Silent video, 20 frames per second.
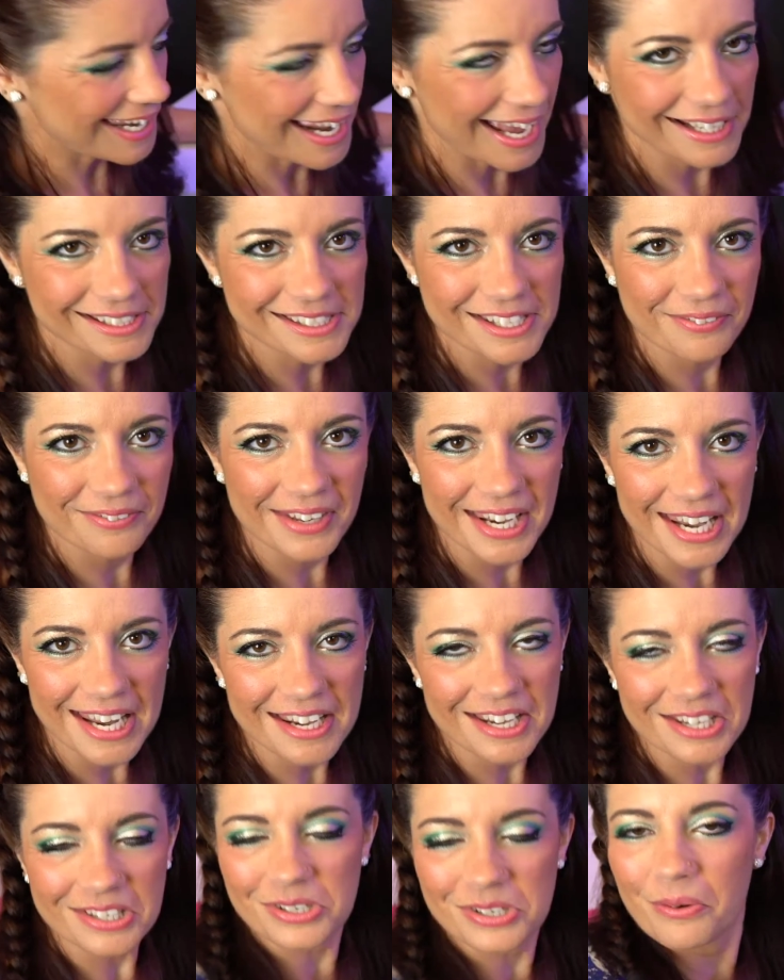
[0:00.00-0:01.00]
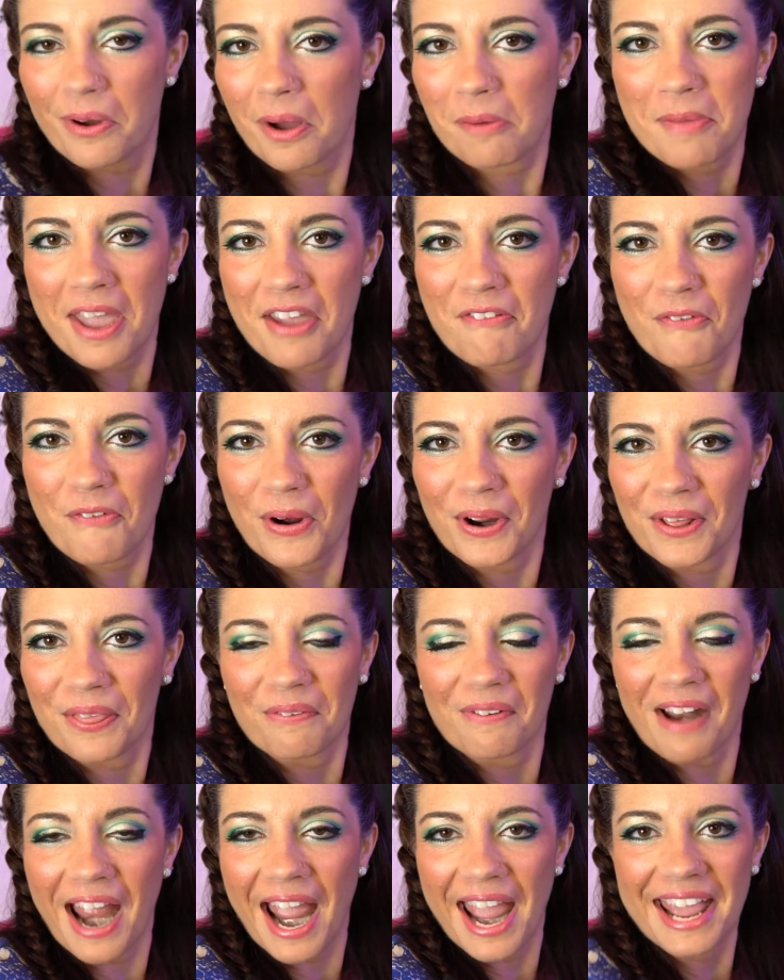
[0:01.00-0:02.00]
activity to do on May 4th,
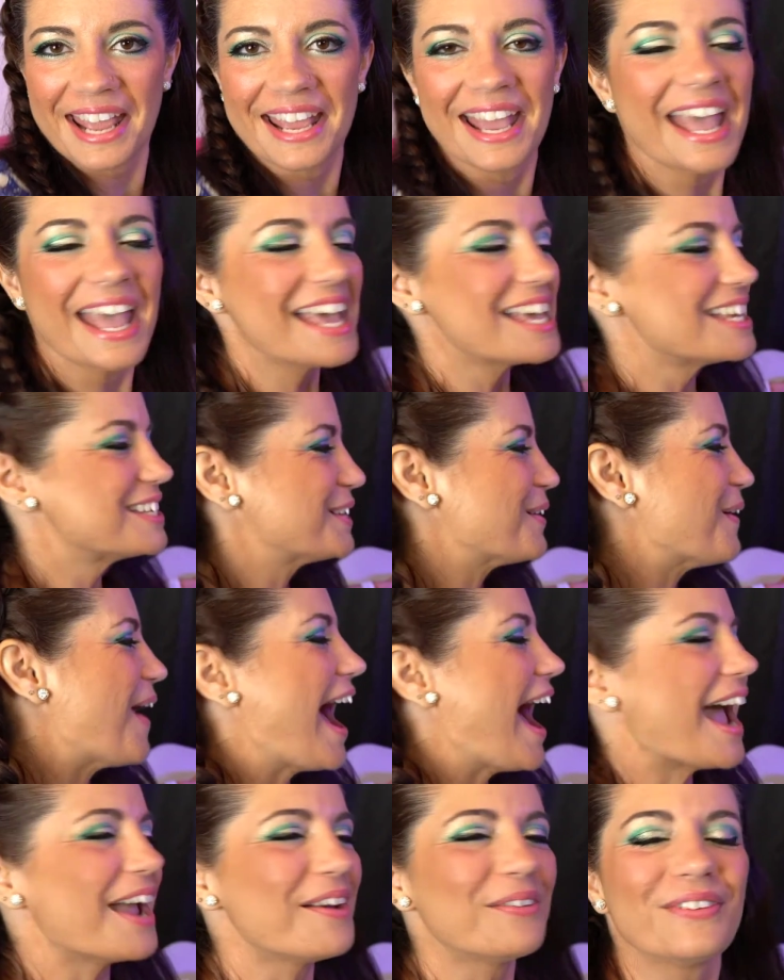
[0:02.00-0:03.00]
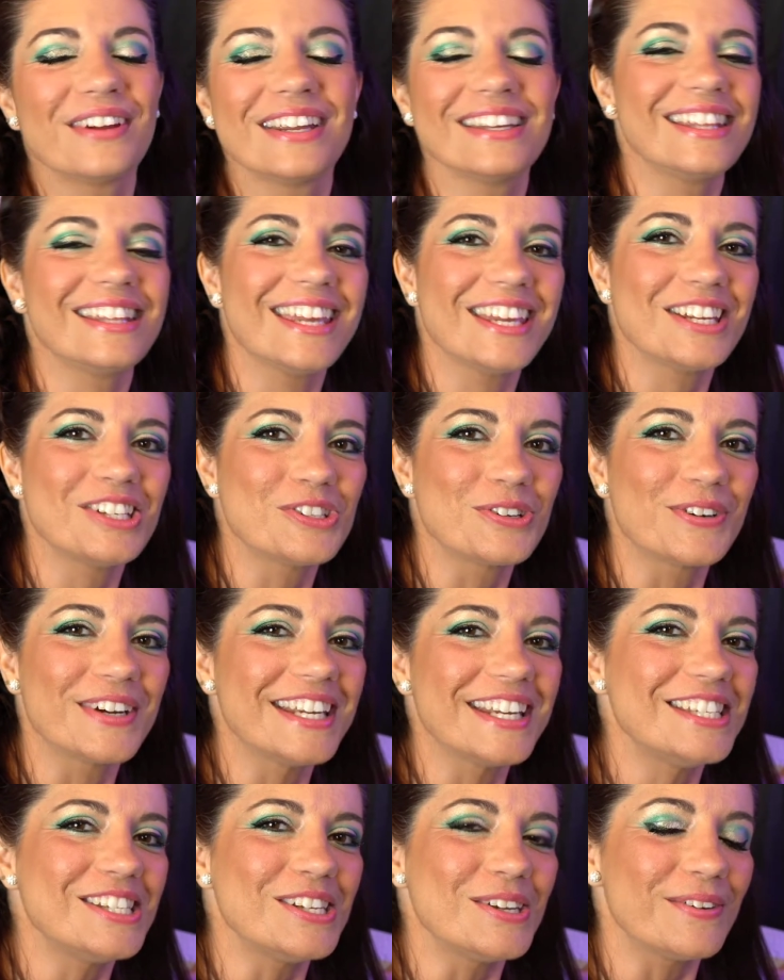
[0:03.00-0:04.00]
right? So I really
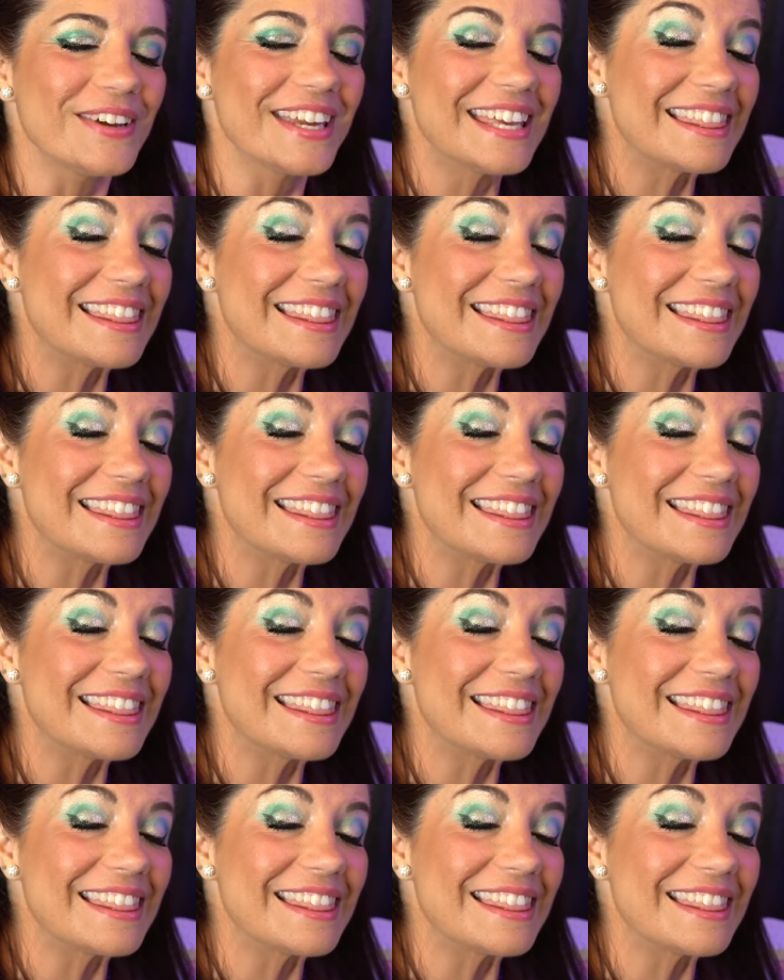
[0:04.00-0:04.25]
enjoyed doing